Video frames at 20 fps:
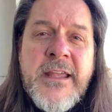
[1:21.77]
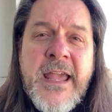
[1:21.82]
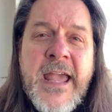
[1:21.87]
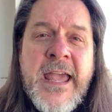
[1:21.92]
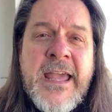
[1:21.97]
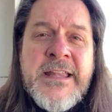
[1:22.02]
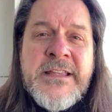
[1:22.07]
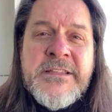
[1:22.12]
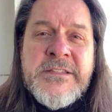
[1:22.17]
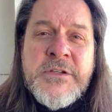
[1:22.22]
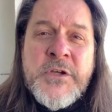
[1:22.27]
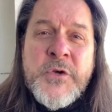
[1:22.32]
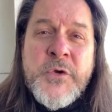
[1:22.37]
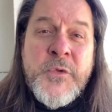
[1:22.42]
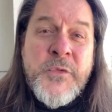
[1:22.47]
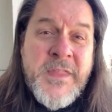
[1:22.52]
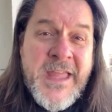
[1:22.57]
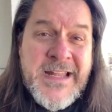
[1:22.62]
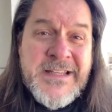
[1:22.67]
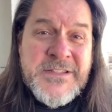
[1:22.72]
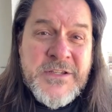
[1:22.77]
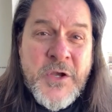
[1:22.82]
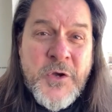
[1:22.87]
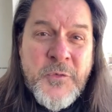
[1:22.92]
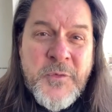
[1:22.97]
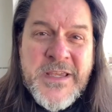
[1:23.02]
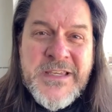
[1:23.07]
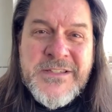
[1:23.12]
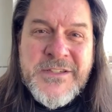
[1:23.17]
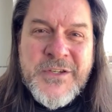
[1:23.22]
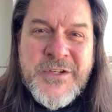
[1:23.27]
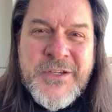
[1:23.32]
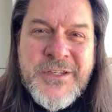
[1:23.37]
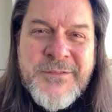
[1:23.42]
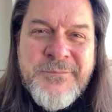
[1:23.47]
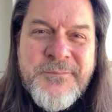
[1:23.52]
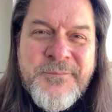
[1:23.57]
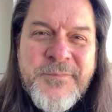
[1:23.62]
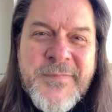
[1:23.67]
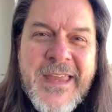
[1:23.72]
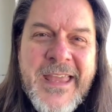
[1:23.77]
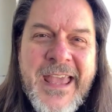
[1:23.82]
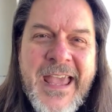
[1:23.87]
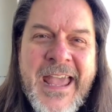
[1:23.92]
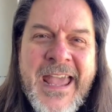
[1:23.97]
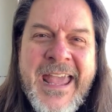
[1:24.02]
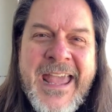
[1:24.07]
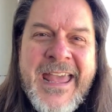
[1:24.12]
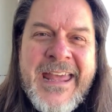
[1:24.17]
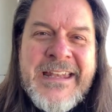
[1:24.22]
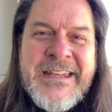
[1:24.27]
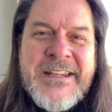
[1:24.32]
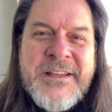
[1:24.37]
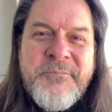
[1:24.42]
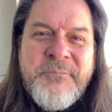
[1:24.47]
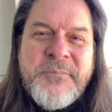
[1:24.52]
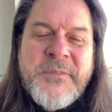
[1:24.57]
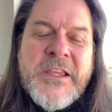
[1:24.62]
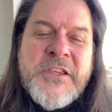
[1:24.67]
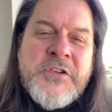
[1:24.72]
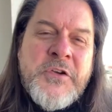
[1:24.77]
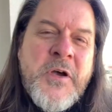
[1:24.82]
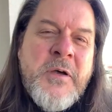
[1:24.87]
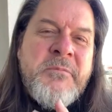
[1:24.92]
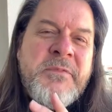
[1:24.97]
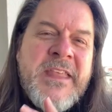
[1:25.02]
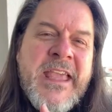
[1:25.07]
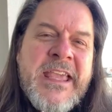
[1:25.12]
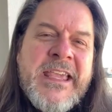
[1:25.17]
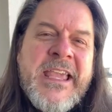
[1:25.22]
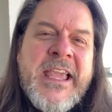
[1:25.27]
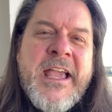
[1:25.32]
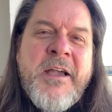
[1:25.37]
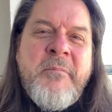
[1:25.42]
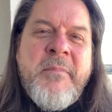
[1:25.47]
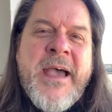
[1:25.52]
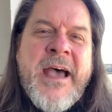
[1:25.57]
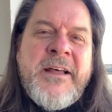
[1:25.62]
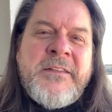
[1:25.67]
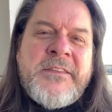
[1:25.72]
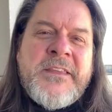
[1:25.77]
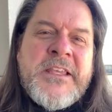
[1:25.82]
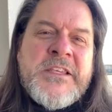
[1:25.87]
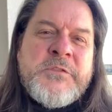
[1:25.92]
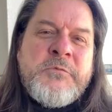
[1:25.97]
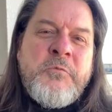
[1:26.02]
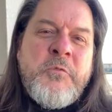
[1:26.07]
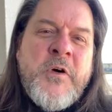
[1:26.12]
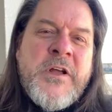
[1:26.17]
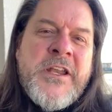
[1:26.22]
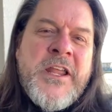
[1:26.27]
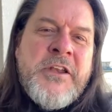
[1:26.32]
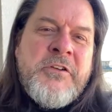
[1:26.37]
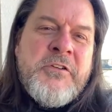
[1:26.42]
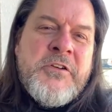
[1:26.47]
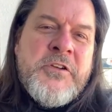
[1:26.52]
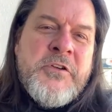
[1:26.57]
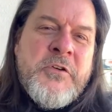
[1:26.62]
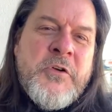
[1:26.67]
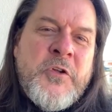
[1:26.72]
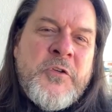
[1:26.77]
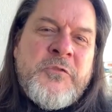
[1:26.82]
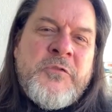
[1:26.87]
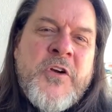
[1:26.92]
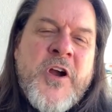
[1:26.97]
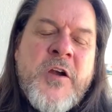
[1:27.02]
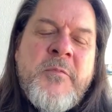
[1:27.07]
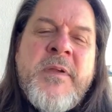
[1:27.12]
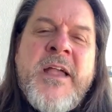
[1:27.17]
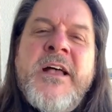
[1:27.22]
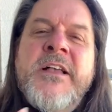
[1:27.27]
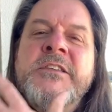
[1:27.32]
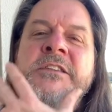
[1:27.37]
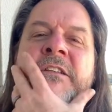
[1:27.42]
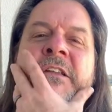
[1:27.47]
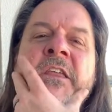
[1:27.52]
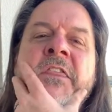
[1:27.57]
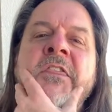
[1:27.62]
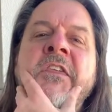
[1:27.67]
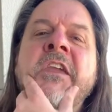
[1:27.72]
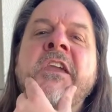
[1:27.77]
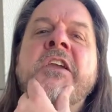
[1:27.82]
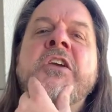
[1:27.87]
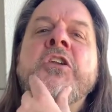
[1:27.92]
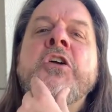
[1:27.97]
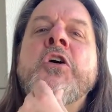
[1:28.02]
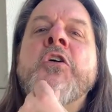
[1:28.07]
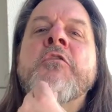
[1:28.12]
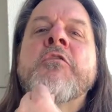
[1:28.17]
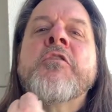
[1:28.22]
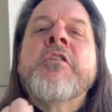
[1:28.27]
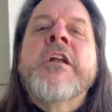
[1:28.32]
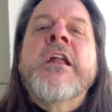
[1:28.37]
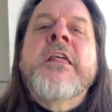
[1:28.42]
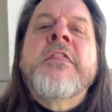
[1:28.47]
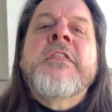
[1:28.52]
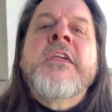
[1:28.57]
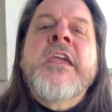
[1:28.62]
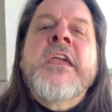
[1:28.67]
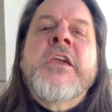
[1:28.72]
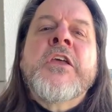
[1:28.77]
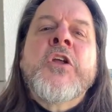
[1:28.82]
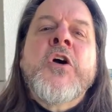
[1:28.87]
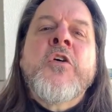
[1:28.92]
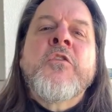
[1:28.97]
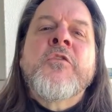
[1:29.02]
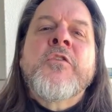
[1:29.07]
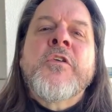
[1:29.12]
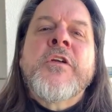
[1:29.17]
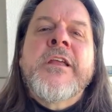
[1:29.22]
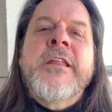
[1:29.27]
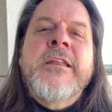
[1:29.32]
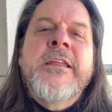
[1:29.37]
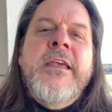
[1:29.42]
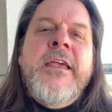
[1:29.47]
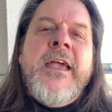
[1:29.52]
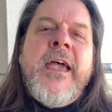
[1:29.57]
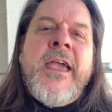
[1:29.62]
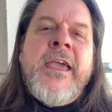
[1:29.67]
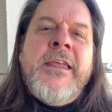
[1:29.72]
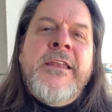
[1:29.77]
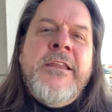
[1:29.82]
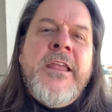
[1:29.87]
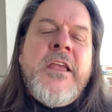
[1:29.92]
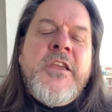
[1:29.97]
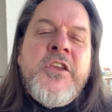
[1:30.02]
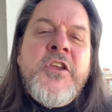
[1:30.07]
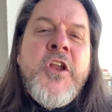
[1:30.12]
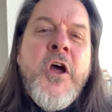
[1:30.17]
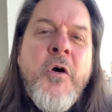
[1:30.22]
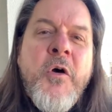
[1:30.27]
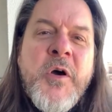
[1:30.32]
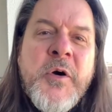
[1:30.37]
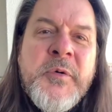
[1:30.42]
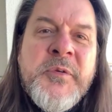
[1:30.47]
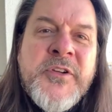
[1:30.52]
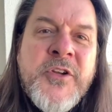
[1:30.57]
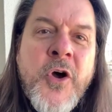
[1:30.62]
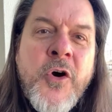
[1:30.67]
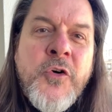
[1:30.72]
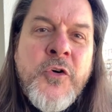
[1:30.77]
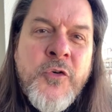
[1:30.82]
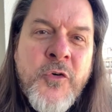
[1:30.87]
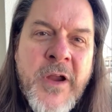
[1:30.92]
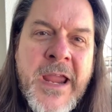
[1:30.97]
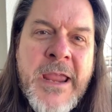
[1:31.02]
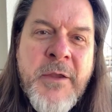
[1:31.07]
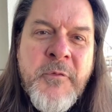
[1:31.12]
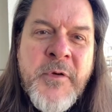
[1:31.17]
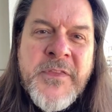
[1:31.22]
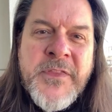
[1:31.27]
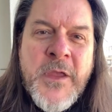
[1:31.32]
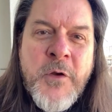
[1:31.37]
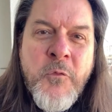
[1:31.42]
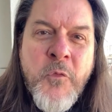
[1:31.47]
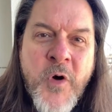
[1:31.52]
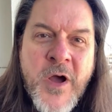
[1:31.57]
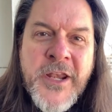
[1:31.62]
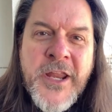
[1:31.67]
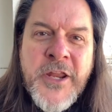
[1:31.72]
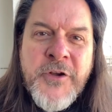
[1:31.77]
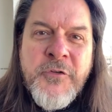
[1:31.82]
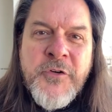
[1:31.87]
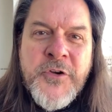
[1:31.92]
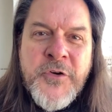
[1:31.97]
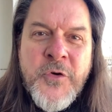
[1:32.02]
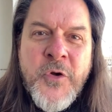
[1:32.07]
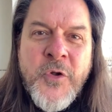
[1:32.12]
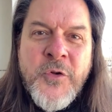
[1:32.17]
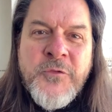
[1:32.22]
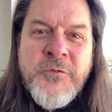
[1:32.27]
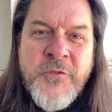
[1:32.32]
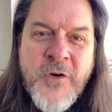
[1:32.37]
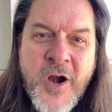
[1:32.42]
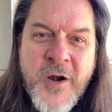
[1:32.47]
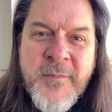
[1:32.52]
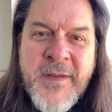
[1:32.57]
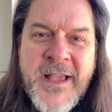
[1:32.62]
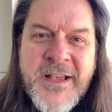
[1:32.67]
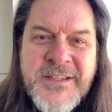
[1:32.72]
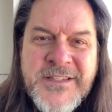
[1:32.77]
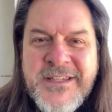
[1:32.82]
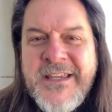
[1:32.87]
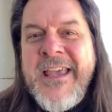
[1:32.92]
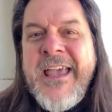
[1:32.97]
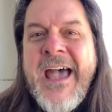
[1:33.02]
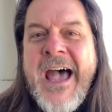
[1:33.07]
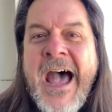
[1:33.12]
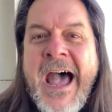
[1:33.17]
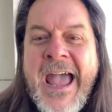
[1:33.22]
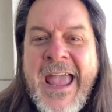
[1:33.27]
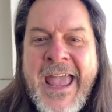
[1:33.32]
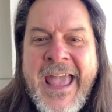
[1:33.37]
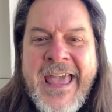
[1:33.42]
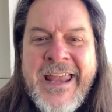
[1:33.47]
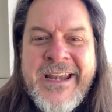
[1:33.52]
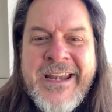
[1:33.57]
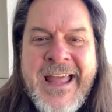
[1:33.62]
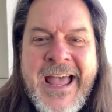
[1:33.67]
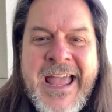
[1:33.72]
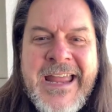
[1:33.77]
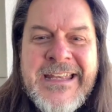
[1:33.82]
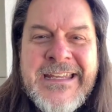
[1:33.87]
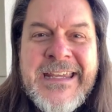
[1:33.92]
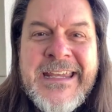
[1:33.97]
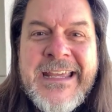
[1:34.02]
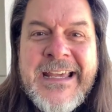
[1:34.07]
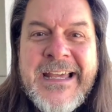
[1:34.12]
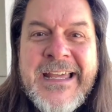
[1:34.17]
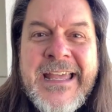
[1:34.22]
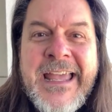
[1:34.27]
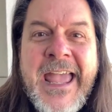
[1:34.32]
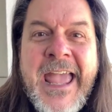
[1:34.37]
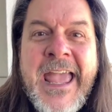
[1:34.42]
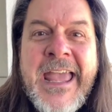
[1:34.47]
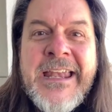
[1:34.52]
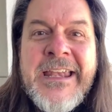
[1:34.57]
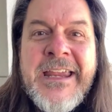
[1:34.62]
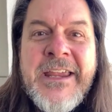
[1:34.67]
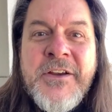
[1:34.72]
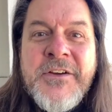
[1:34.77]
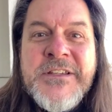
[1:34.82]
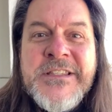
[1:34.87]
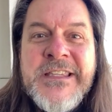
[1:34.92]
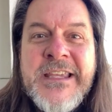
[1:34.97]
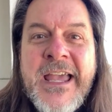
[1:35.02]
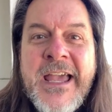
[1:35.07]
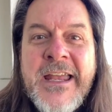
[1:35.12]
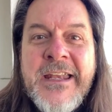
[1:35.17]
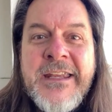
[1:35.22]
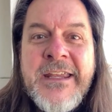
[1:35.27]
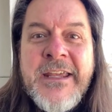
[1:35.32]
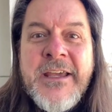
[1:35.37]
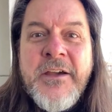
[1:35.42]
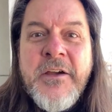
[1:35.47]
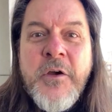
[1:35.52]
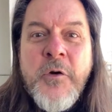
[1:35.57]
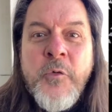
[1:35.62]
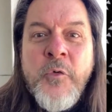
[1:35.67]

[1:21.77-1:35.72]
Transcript: And so that's always good. And so I'm thinking about this 100-year-old farmhouse, and I think it over and I think it over. And you know what would go great with a 100-year-old farmhouse? I had an idea. And here's the idea.